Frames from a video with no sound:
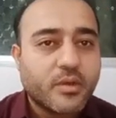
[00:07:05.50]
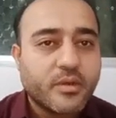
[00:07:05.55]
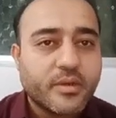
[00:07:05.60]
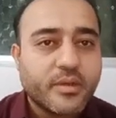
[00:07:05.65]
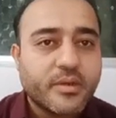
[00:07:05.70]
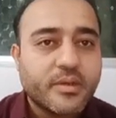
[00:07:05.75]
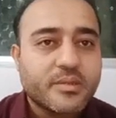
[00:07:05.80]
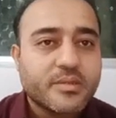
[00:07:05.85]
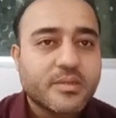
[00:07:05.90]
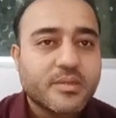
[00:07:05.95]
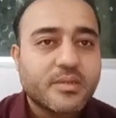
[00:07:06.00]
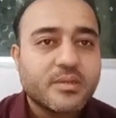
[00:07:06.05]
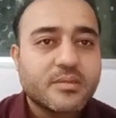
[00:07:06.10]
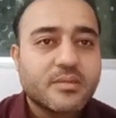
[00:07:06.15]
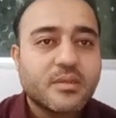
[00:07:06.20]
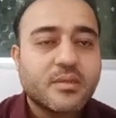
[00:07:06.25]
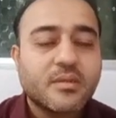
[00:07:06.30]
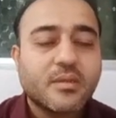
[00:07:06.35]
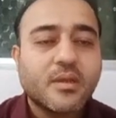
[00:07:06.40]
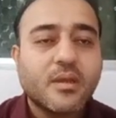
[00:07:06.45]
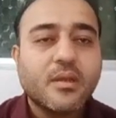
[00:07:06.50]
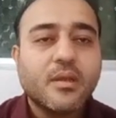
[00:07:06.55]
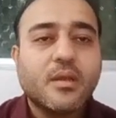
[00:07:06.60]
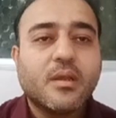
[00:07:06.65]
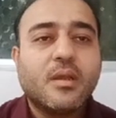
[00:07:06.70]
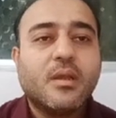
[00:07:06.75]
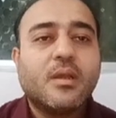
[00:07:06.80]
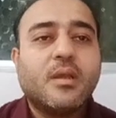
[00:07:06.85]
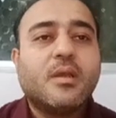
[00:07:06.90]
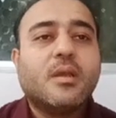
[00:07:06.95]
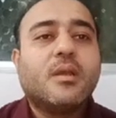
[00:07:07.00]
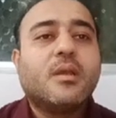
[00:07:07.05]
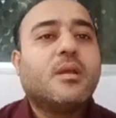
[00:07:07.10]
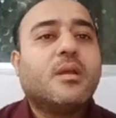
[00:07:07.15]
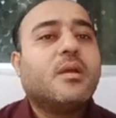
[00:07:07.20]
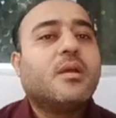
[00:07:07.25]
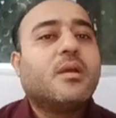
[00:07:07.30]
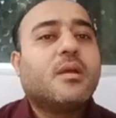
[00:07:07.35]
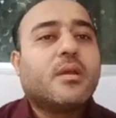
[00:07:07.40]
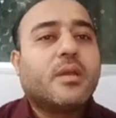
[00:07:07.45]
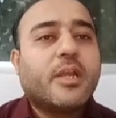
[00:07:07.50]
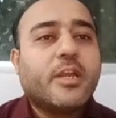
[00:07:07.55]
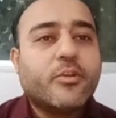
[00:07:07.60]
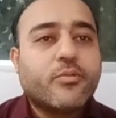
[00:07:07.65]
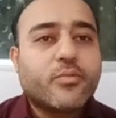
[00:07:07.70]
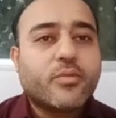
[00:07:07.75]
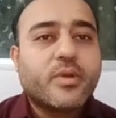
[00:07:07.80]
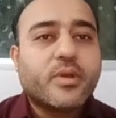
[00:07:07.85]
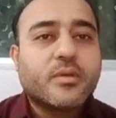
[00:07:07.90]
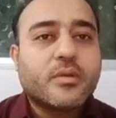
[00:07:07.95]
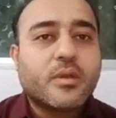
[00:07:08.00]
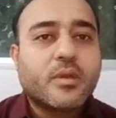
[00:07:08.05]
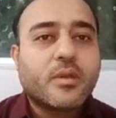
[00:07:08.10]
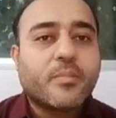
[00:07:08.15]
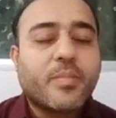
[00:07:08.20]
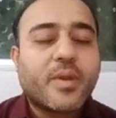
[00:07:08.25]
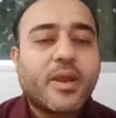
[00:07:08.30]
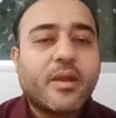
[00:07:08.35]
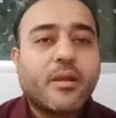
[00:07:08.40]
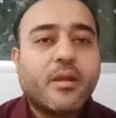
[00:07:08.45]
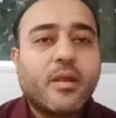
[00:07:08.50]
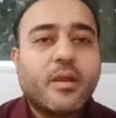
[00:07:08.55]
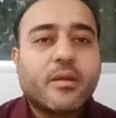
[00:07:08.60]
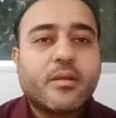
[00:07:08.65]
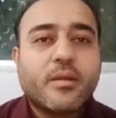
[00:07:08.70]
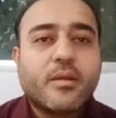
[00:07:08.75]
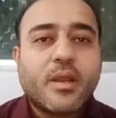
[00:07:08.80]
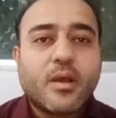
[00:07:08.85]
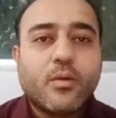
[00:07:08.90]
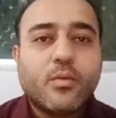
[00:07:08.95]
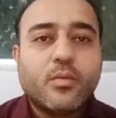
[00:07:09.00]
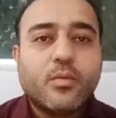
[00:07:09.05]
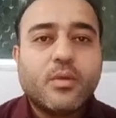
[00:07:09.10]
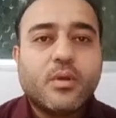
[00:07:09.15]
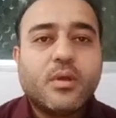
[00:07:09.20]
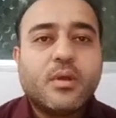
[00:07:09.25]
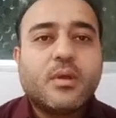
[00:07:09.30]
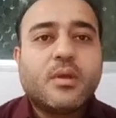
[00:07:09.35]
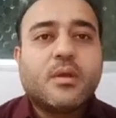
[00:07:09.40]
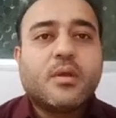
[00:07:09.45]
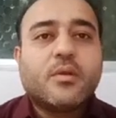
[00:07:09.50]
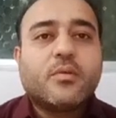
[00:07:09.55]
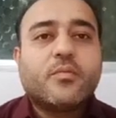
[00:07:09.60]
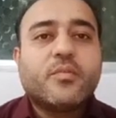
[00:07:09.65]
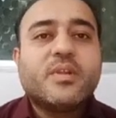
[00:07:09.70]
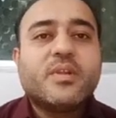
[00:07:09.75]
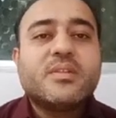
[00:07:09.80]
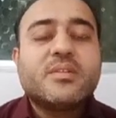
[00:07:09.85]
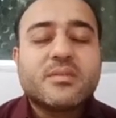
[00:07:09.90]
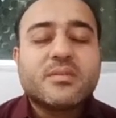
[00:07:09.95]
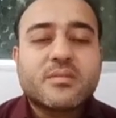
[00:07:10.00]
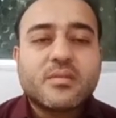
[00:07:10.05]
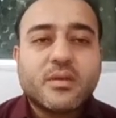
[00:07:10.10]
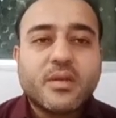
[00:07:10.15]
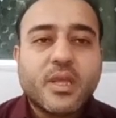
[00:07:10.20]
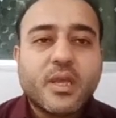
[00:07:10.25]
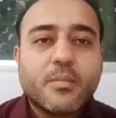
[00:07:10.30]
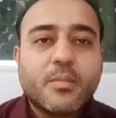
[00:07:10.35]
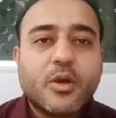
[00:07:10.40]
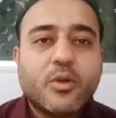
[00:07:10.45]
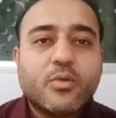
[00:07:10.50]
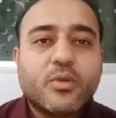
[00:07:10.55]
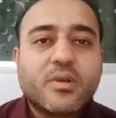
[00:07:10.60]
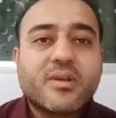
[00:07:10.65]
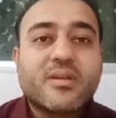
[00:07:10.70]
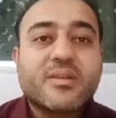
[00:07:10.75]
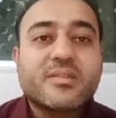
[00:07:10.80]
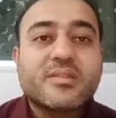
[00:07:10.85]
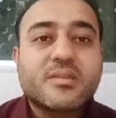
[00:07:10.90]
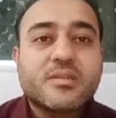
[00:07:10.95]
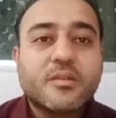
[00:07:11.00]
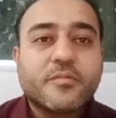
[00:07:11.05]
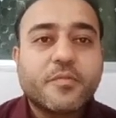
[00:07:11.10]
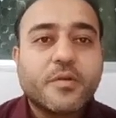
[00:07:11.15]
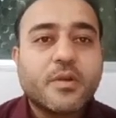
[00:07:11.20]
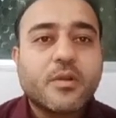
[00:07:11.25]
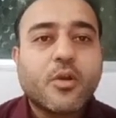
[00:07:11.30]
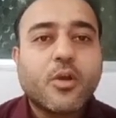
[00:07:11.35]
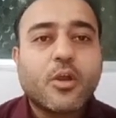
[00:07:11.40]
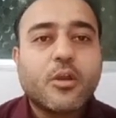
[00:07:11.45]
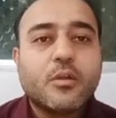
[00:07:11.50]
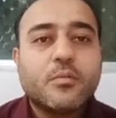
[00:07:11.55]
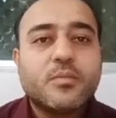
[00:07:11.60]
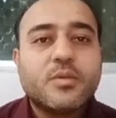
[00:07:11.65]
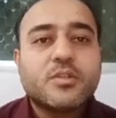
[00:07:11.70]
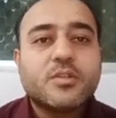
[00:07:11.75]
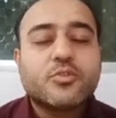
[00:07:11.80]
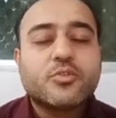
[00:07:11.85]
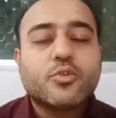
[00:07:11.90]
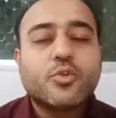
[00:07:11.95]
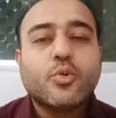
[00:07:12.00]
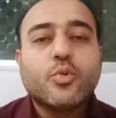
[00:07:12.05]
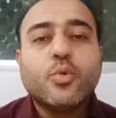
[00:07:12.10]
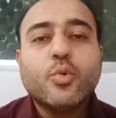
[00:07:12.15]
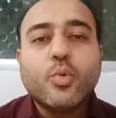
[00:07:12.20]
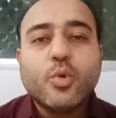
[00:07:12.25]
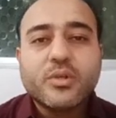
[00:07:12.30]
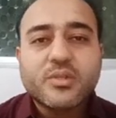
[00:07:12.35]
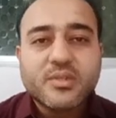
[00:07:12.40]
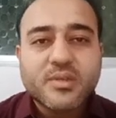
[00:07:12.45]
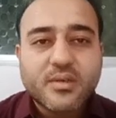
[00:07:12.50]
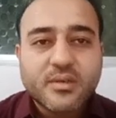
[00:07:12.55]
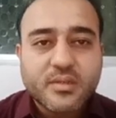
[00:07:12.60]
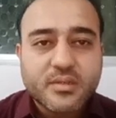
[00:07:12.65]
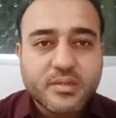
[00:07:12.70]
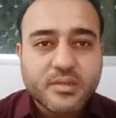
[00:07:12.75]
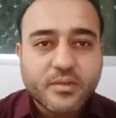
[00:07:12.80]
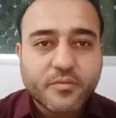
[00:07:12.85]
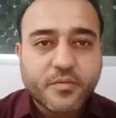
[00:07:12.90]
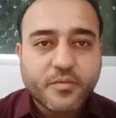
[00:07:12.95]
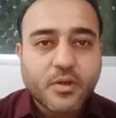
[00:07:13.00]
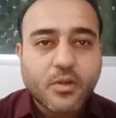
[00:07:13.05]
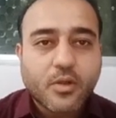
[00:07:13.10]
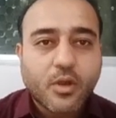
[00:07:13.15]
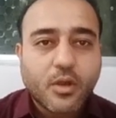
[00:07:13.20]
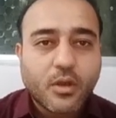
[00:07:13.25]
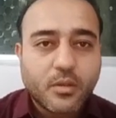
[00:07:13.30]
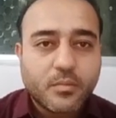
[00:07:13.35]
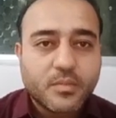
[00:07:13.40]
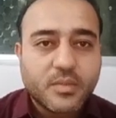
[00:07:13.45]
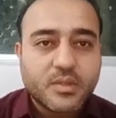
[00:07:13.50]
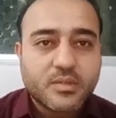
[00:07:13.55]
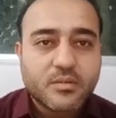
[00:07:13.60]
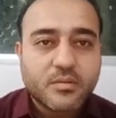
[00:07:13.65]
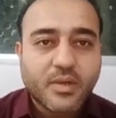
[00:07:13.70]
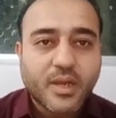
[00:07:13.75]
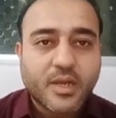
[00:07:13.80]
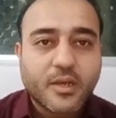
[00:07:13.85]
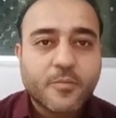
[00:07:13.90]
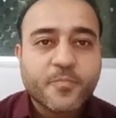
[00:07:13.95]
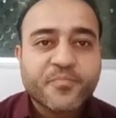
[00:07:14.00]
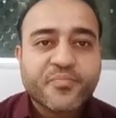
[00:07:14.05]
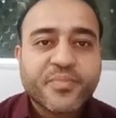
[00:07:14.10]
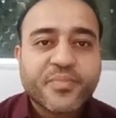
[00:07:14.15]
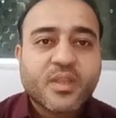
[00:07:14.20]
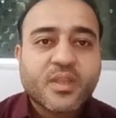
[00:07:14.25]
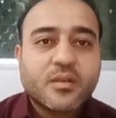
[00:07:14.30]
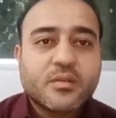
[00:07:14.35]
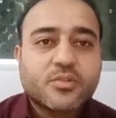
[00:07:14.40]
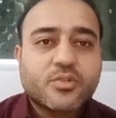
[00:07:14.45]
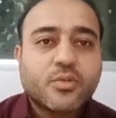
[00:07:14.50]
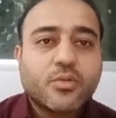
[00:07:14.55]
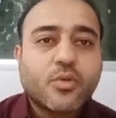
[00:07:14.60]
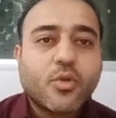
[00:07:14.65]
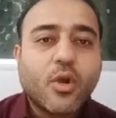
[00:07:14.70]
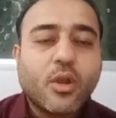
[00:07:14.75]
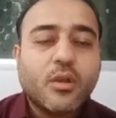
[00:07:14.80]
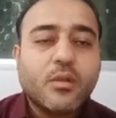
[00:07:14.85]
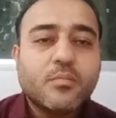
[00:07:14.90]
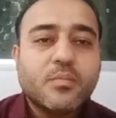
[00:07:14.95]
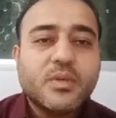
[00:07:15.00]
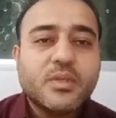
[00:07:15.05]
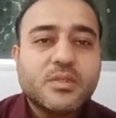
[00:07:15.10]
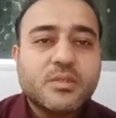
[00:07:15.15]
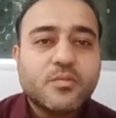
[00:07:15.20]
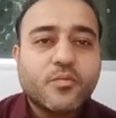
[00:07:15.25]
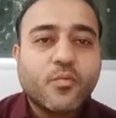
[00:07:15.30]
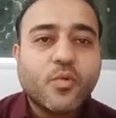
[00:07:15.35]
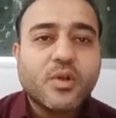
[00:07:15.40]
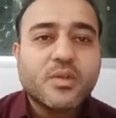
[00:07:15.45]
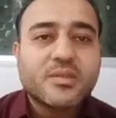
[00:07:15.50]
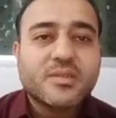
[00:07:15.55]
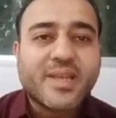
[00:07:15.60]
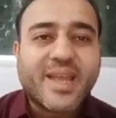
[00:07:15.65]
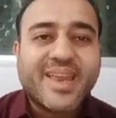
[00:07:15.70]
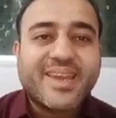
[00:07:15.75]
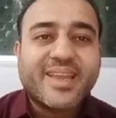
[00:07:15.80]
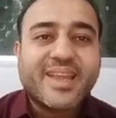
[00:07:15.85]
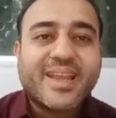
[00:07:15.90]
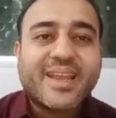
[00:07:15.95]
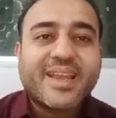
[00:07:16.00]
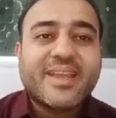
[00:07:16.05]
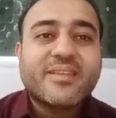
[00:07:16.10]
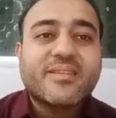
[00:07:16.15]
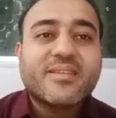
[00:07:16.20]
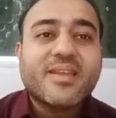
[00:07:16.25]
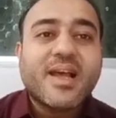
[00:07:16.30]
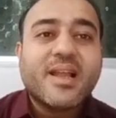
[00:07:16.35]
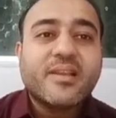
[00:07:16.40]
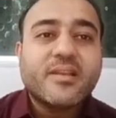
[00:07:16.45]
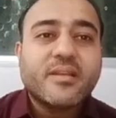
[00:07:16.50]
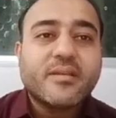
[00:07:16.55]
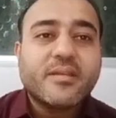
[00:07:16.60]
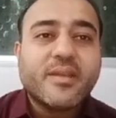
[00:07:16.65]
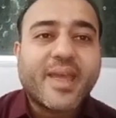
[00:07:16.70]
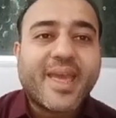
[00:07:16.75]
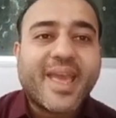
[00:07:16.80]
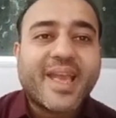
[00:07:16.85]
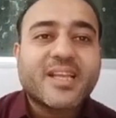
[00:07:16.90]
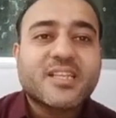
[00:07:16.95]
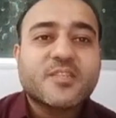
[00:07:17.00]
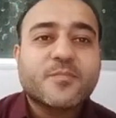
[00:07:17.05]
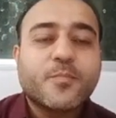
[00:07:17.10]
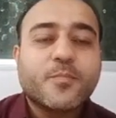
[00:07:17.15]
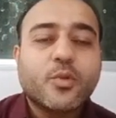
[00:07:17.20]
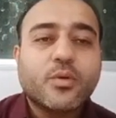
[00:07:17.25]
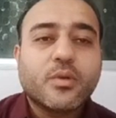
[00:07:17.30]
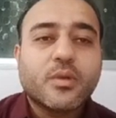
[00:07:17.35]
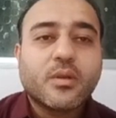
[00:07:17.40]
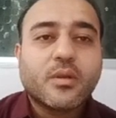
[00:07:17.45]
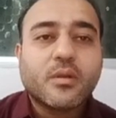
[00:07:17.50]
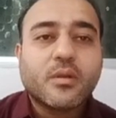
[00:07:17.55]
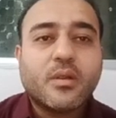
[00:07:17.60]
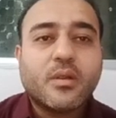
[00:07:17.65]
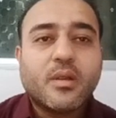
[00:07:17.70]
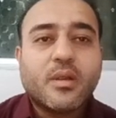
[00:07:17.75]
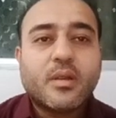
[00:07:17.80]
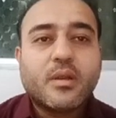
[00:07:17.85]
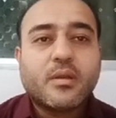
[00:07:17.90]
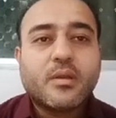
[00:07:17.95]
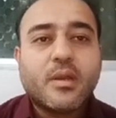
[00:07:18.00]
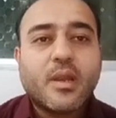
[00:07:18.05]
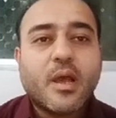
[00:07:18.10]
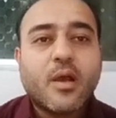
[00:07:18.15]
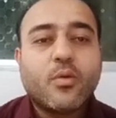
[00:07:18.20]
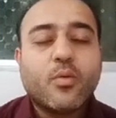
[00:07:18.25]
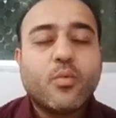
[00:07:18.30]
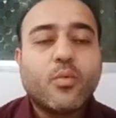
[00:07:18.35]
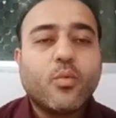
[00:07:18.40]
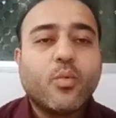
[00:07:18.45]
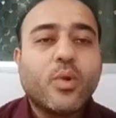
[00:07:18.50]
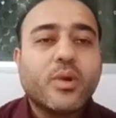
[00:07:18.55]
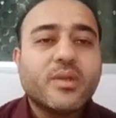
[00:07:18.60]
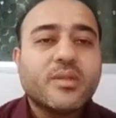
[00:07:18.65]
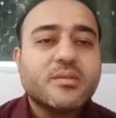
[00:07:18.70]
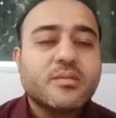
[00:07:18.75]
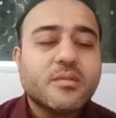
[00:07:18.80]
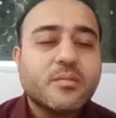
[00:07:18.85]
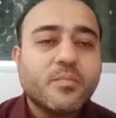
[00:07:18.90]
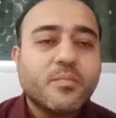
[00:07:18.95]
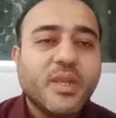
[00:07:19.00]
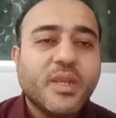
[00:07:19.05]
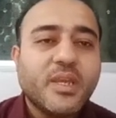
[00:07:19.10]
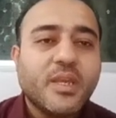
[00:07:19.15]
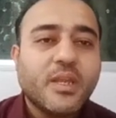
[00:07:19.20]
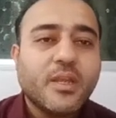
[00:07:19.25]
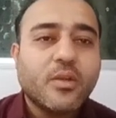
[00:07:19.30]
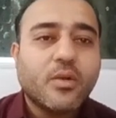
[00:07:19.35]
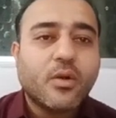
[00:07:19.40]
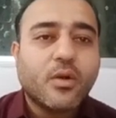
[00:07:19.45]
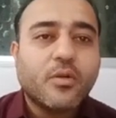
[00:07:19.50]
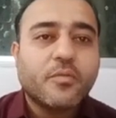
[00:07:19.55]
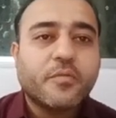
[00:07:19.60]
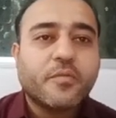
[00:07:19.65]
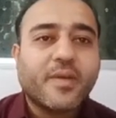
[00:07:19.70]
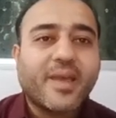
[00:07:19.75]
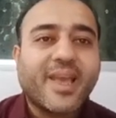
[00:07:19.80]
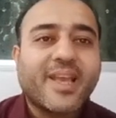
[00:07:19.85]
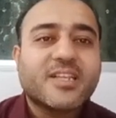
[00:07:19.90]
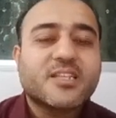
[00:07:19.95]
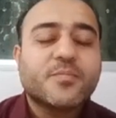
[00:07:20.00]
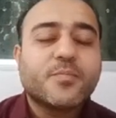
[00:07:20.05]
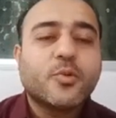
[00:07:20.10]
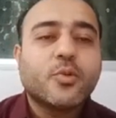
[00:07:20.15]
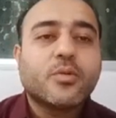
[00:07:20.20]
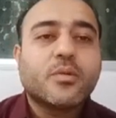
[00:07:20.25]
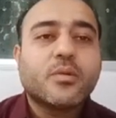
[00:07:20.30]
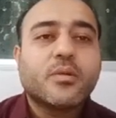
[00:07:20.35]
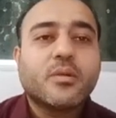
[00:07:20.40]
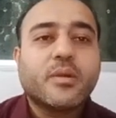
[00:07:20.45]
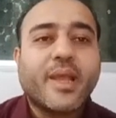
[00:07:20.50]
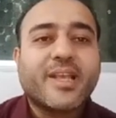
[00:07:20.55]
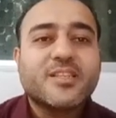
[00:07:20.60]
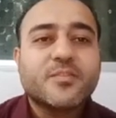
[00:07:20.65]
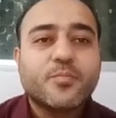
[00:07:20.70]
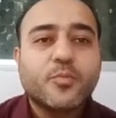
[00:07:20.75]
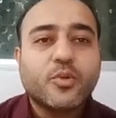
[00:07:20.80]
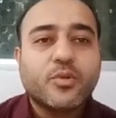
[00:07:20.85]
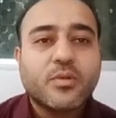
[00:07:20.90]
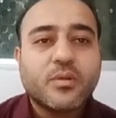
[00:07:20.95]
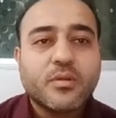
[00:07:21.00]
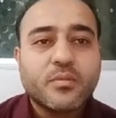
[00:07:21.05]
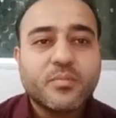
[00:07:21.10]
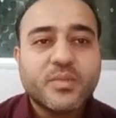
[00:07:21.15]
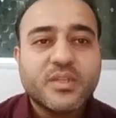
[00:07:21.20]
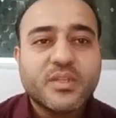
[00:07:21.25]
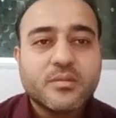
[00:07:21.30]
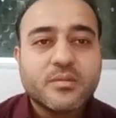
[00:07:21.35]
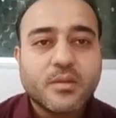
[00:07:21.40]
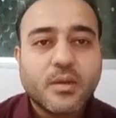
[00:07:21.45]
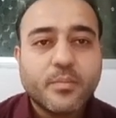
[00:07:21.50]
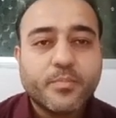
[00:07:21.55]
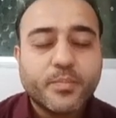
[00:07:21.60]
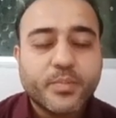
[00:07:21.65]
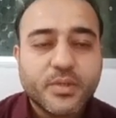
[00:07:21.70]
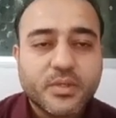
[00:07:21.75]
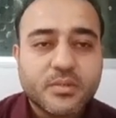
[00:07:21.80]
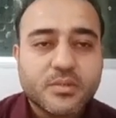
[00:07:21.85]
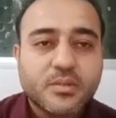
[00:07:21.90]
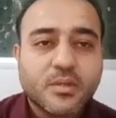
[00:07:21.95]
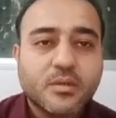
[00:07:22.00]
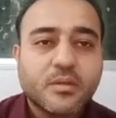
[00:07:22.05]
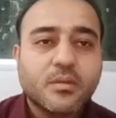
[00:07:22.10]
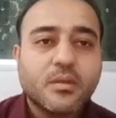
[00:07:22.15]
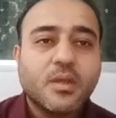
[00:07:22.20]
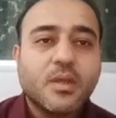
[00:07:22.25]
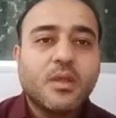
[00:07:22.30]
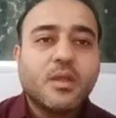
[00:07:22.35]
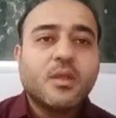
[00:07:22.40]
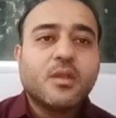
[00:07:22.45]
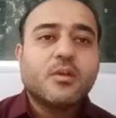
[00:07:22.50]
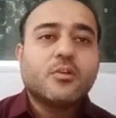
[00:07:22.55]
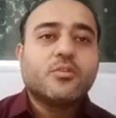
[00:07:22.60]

discussed in the introductory part. Now we'll study about Christopher Columbus. So who was Christopher Columbus, right? So Columbus was an Italian explorer. Now what is the meaning of explorer? Explorer means a person who